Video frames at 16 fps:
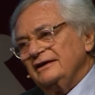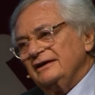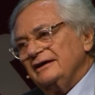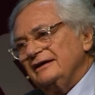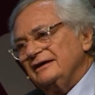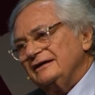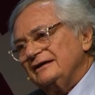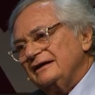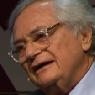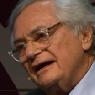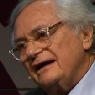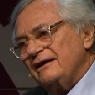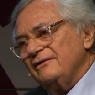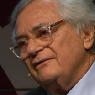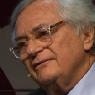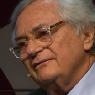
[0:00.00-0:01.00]
uh,
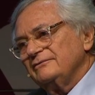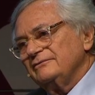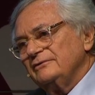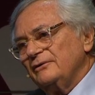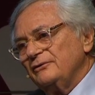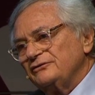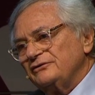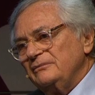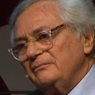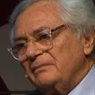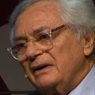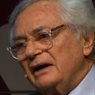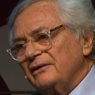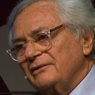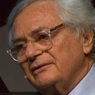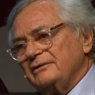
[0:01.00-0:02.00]
how those in
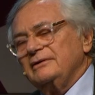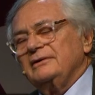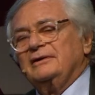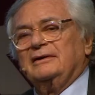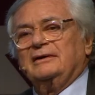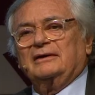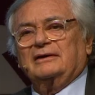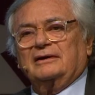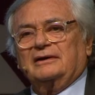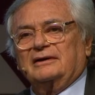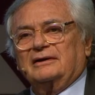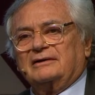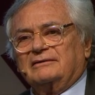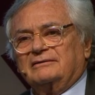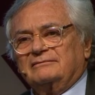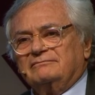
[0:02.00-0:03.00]
power
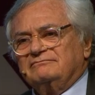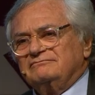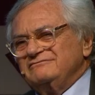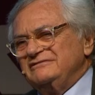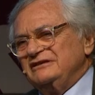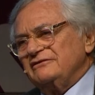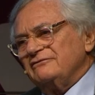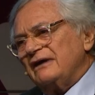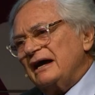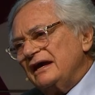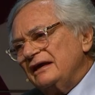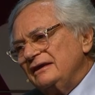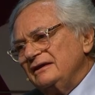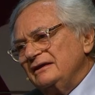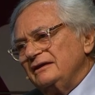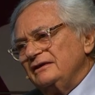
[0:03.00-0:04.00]
are
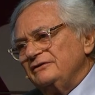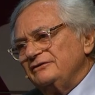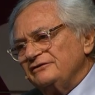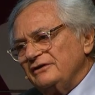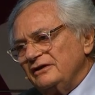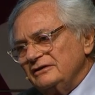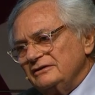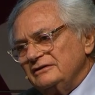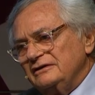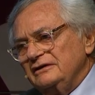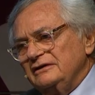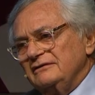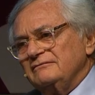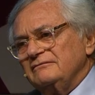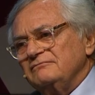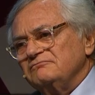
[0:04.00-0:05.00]
deriding,
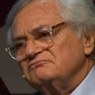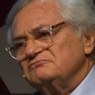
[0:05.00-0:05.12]
insulting,